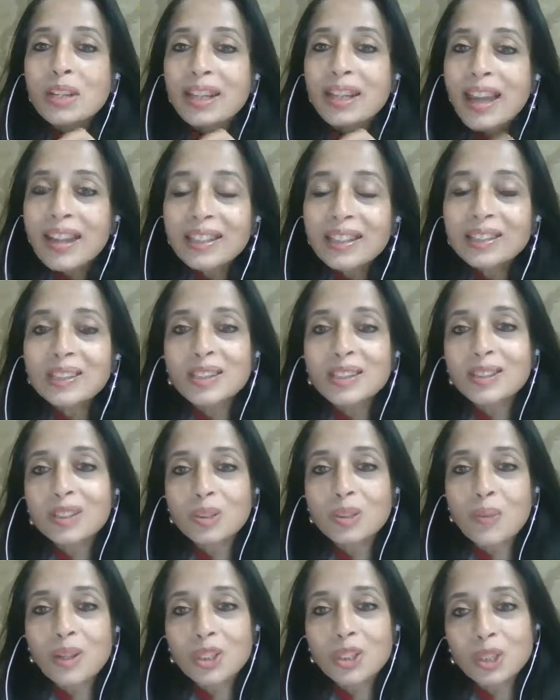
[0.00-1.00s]
like this
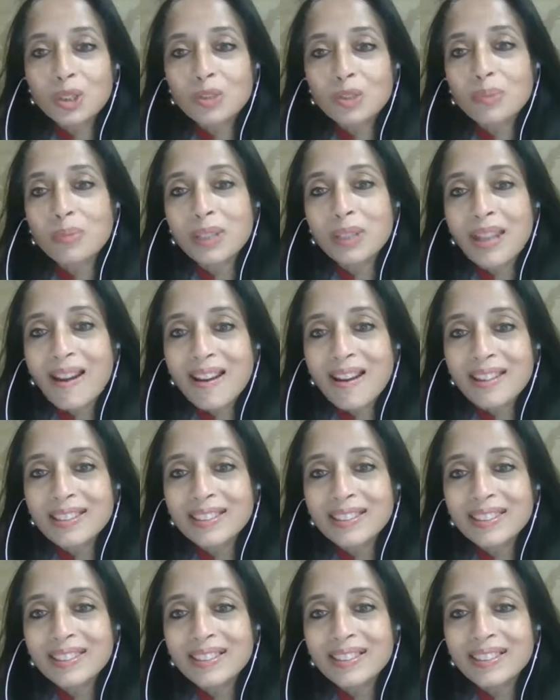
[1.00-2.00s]
question to be
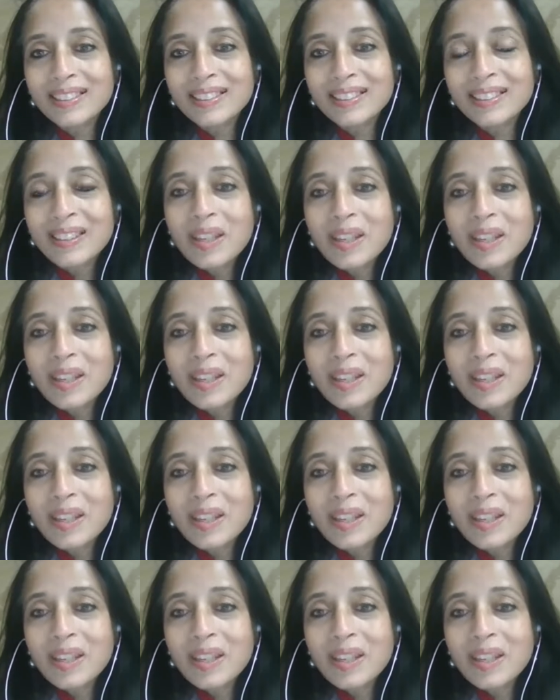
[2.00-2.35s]
answered